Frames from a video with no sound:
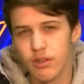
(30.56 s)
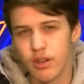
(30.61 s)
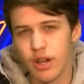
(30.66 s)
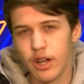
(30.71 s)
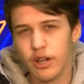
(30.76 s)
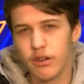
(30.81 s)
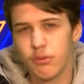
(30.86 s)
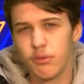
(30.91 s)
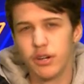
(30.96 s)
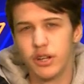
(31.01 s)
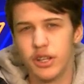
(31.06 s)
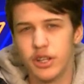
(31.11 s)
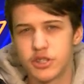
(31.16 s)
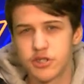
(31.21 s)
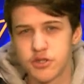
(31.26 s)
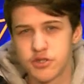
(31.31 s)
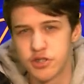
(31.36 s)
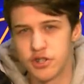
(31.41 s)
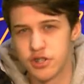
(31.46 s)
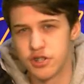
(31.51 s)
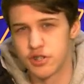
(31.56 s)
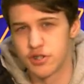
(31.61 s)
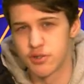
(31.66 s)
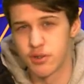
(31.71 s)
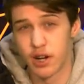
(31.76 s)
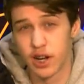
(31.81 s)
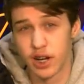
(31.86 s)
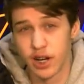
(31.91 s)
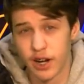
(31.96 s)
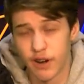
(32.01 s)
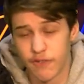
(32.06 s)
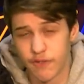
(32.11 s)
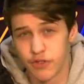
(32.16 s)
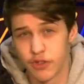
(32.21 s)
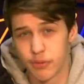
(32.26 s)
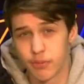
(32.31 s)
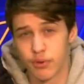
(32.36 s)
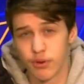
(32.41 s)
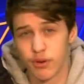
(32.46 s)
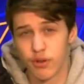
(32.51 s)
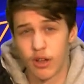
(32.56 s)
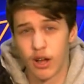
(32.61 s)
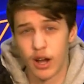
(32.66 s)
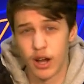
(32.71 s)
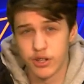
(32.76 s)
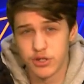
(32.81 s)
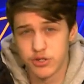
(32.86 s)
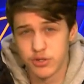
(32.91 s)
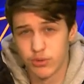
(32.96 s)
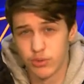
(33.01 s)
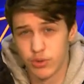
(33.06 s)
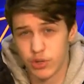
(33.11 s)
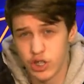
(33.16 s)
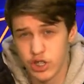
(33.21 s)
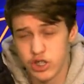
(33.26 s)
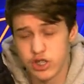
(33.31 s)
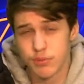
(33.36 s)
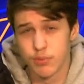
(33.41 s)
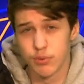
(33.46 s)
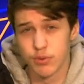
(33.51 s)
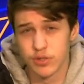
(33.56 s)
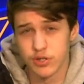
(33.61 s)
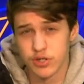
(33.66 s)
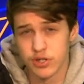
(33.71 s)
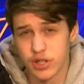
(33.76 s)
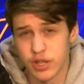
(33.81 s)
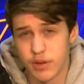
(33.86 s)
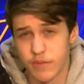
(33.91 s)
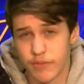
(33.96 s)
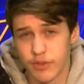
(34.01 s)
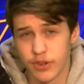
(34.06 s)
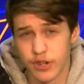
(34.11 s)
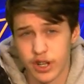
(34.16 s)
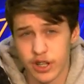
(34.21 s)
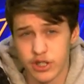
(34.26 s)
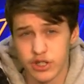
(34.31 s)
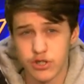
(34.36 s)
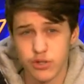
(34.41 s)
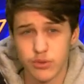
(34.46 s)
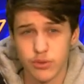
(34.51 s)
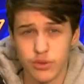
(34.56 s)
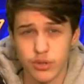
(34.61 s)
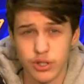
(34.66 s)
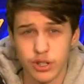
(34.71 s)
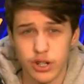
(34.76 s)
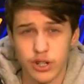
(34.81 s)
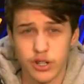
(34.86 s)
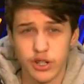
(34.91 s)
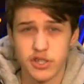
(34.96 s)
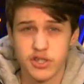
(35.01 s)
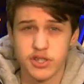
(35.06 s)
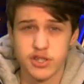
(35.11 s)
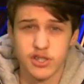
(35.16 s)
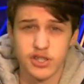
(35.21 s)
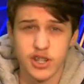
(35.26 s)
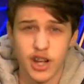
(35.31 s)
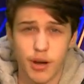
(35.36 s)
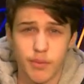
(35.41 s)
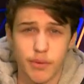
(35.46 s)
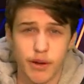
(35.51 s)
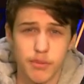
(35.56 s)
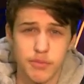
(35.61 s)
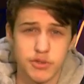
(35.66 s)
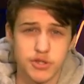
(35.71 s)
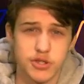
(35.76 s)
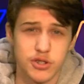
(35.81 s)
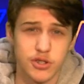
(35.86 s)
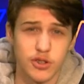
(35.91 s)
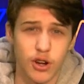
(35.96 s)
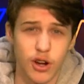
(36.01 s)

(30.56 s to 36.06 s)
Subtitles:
Anyone interested in trying out for the Pearl High School esports team for next school year needs to stop by Mr.